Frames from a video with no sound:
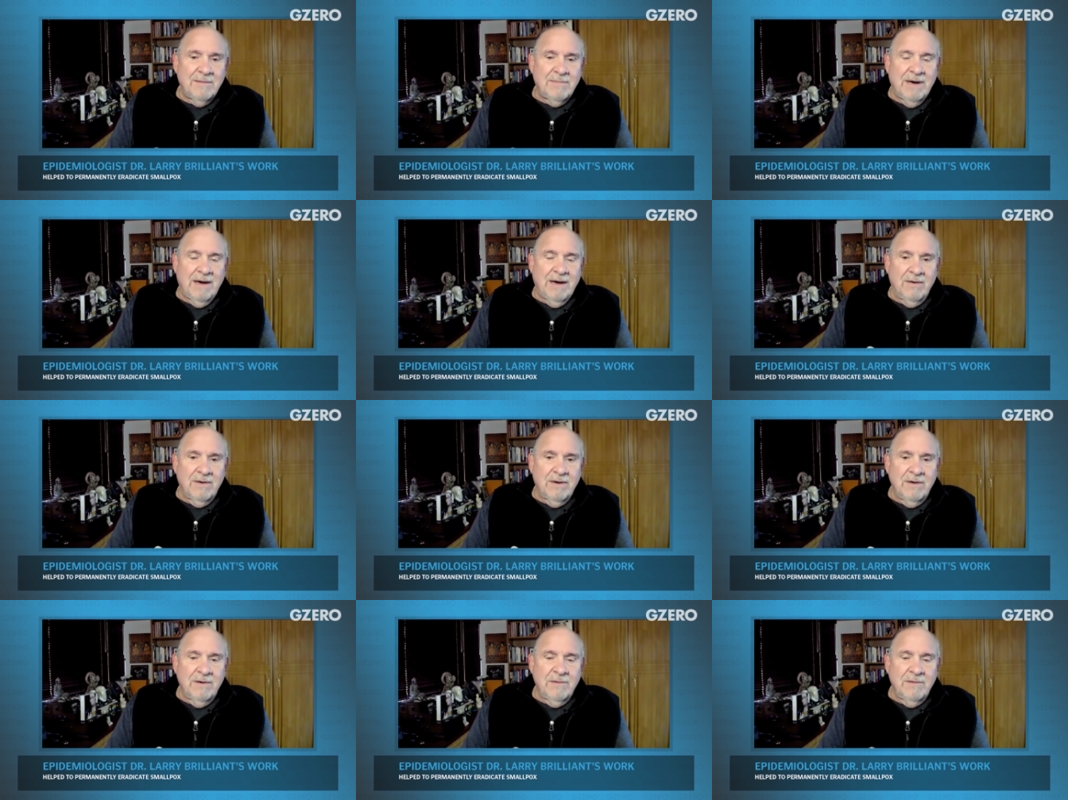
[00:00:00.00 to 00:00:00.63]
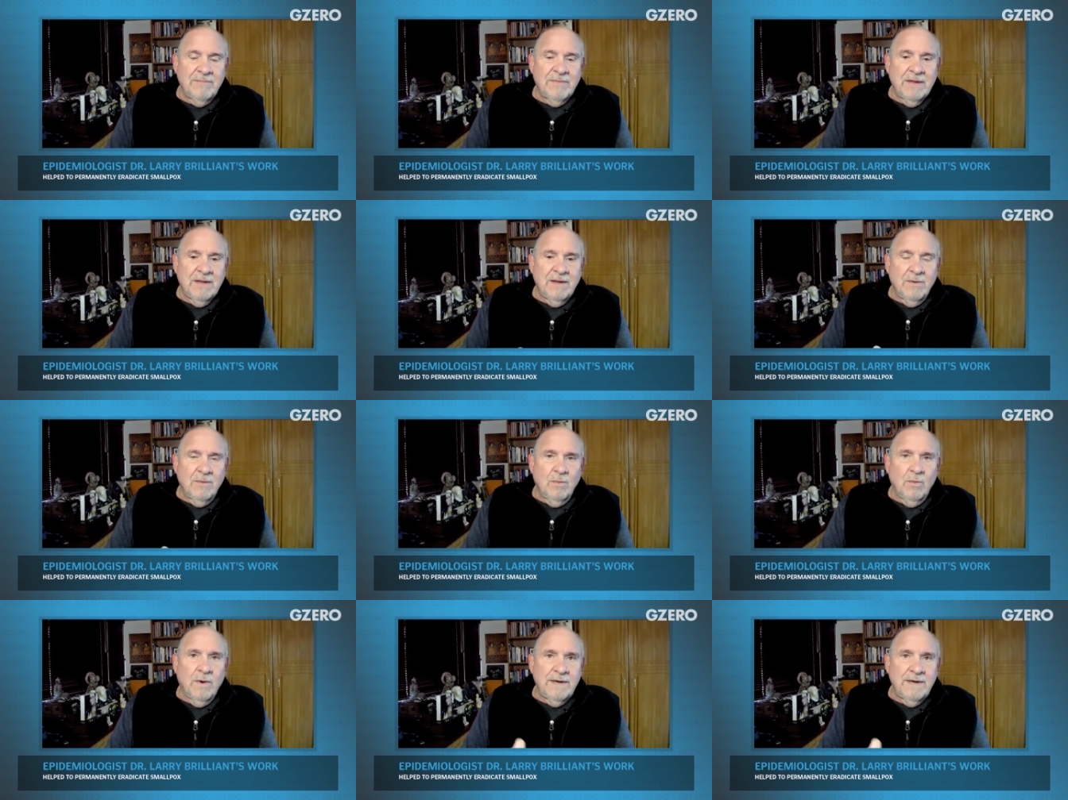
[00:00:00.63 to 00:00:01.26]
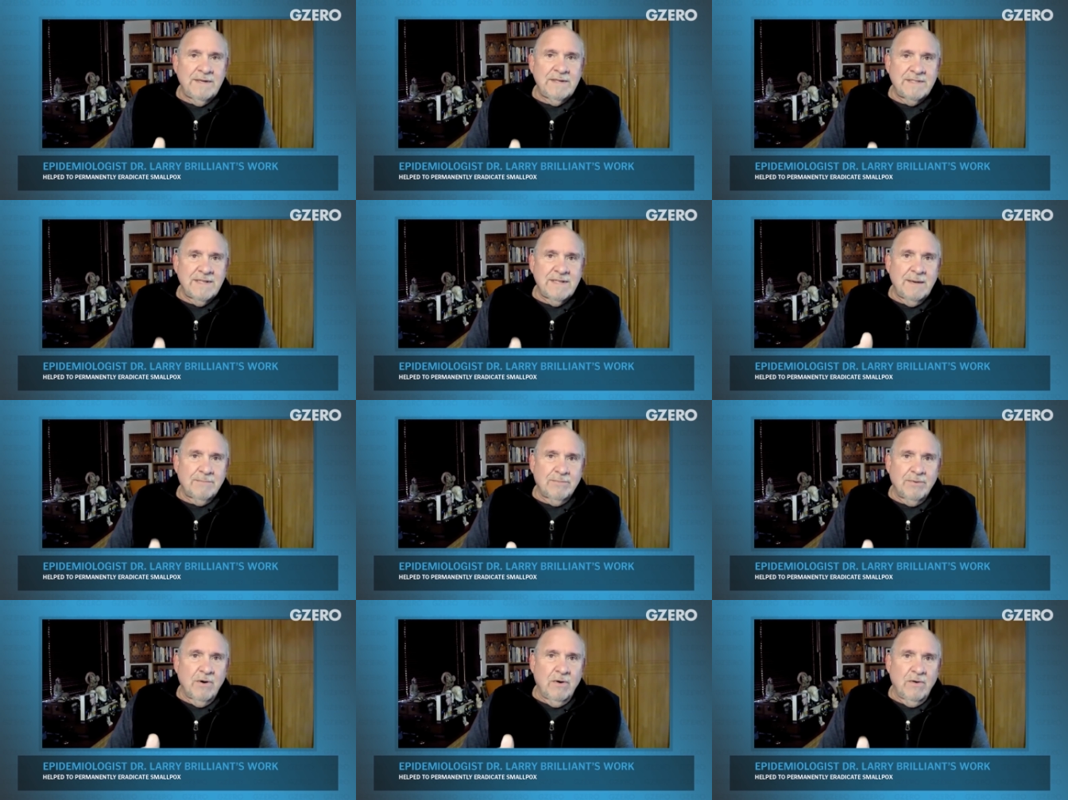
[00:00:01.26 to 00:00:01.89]
about what is
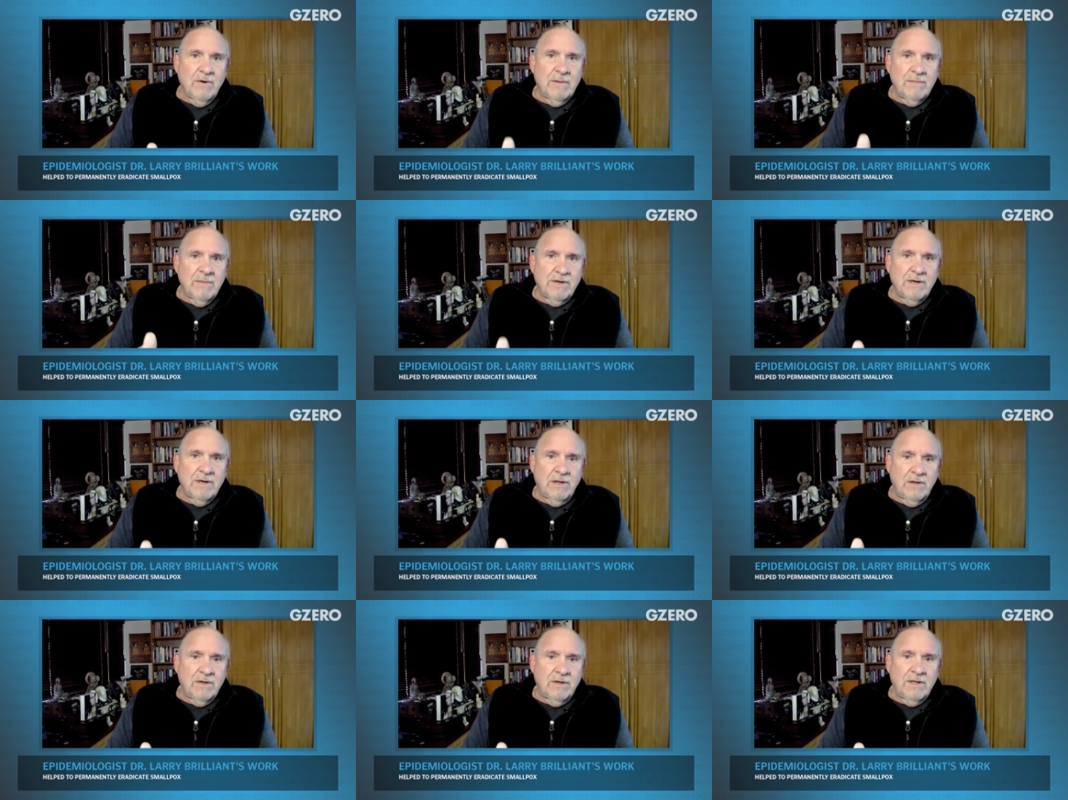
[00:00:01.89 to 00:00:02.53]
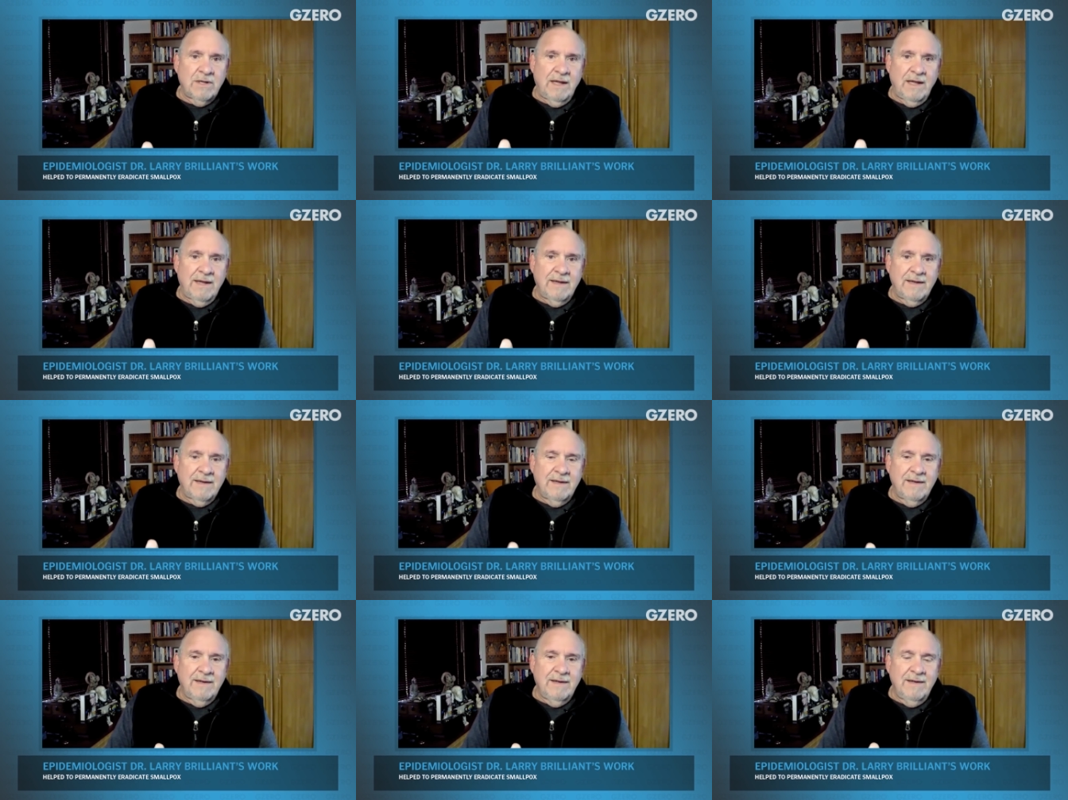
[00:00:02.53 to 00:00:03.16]
that program going to look like